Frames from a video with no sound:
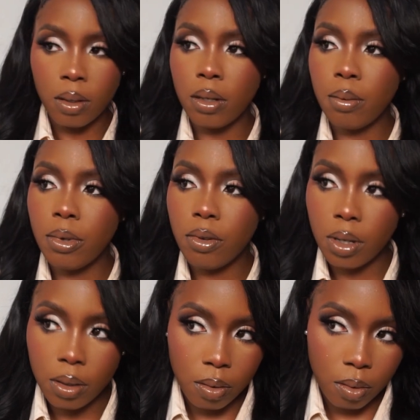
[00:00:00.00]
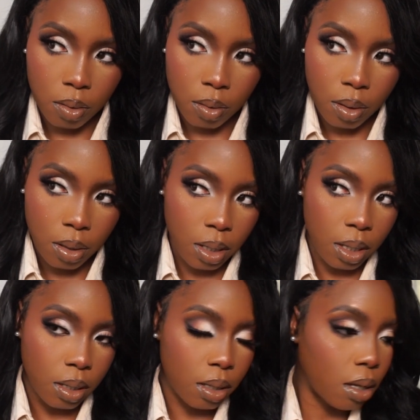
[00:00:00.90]
let me try to
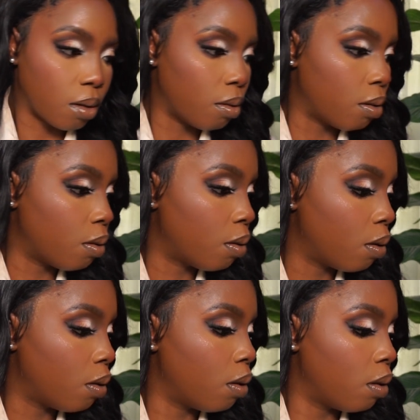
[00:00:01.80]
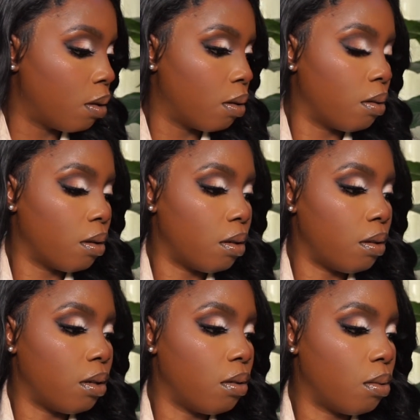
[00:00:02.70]
lay it down, because
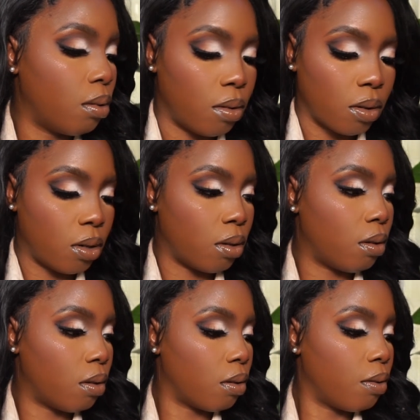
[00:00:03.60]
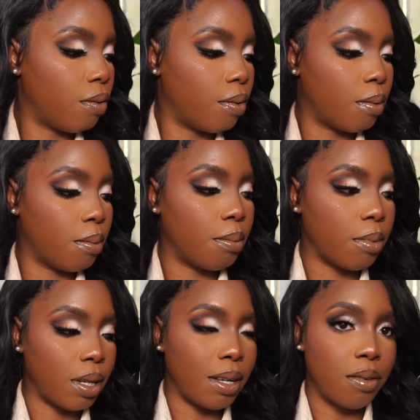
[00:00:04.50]
I don't want to cut it off. but